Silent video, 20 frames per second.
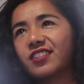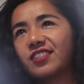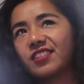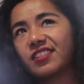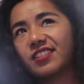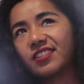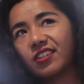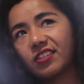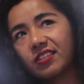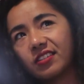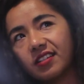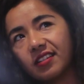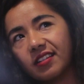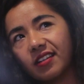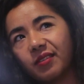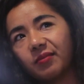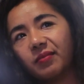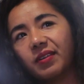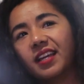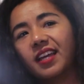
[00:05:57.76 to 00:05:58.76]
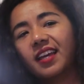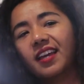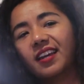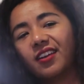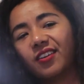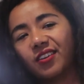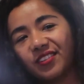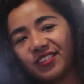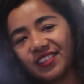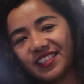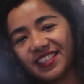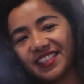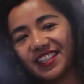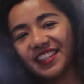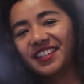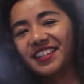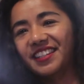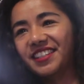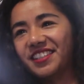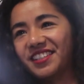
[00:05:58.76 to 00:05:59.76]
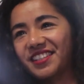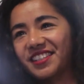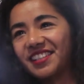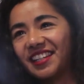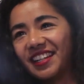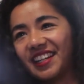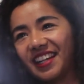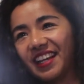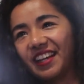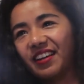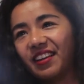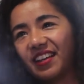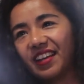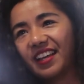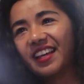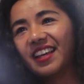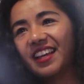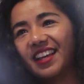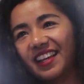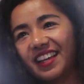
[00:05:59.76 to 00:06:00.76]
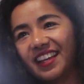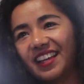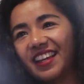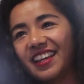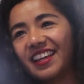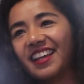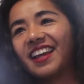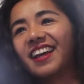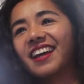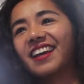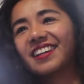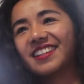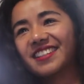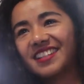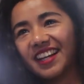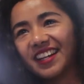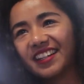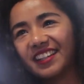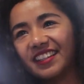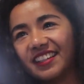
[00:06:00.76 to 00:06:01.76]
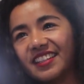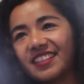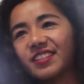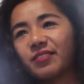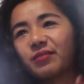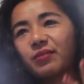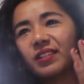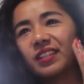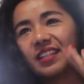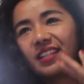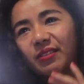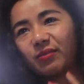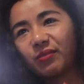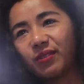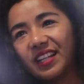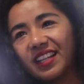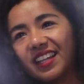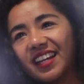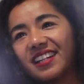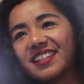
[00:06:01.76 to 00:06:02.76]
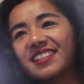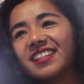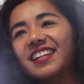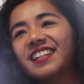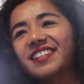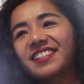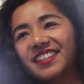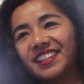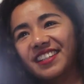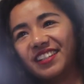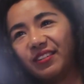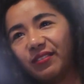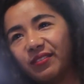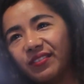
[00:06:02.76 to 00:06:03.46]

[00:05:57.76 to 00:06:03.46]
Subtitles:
just start to nod my head, all of a sudden it's just like, yeah, exactly. It's a relaxation.